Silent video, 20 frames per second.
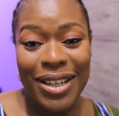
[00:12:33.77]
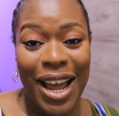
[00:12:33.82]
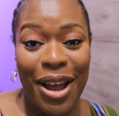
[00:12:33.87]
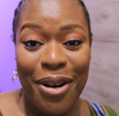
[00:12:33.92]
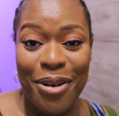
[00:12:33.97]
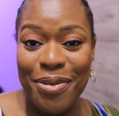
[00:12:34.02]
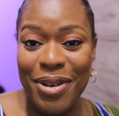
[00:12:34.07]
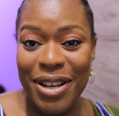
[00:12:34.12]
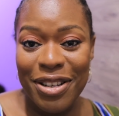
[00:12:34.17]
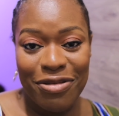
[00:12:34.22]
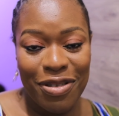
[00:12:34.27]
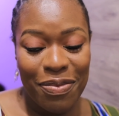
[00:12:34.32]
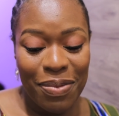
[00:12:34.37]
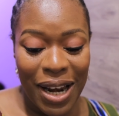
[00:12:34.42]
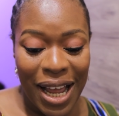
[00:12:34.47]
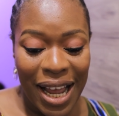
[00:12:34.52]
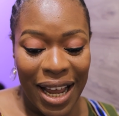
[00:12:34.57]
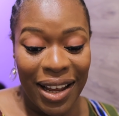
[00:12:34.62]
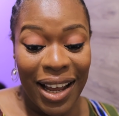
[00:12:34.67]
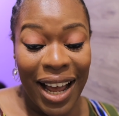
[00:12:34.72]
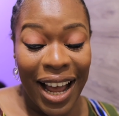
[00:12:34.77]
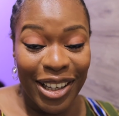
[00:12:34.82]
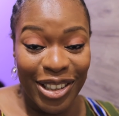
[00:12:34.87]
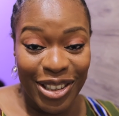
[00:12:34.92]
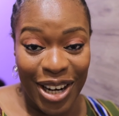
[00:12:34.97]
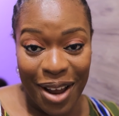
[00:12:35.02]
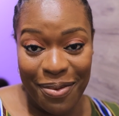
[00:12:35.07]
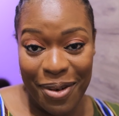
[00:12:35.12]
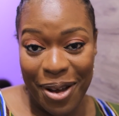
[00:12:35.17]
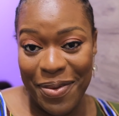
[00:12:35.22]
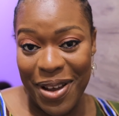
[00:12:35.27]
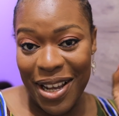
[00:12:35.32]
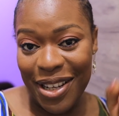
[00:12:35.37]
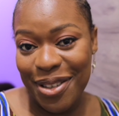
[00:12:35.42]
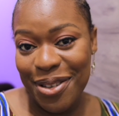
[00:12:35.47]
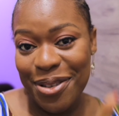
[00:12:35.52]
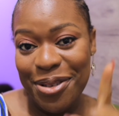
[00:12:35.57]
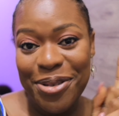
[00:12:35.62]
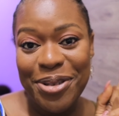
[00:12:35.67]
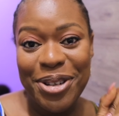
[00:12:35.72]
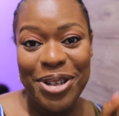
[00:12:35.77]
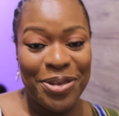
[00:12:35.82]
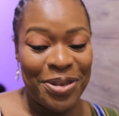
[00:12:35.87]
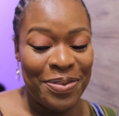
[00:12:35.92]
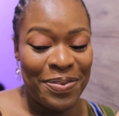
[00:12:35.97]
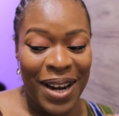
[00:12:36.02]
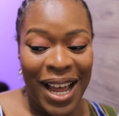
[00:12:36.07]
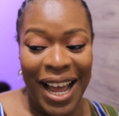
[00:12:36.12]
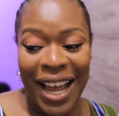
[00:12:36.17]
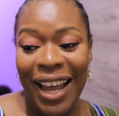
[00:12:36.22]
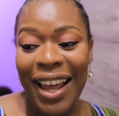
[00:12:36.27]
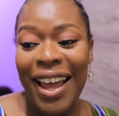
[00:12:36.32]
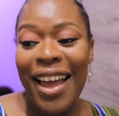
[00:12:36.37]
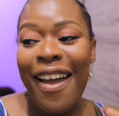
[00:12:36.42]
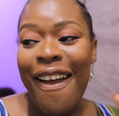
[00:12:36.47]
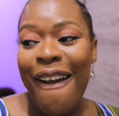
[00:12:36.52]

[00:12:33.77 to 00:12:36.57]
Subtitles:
I always reply. I try my best to always reply.